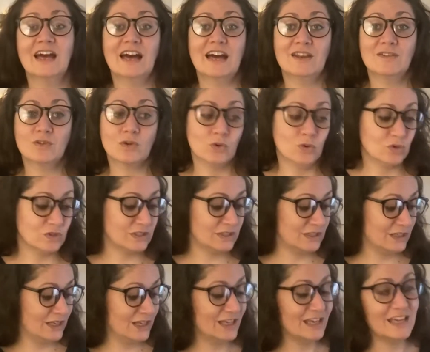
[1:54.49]
and of course
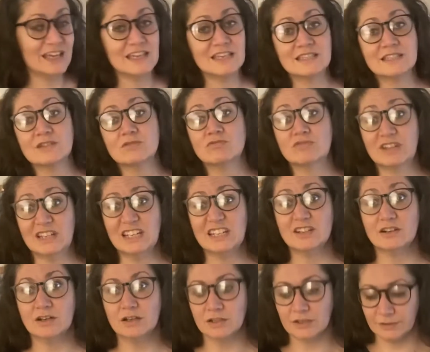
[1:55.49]
it's really
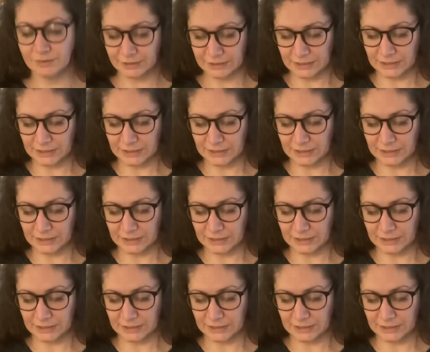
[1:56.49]
dark.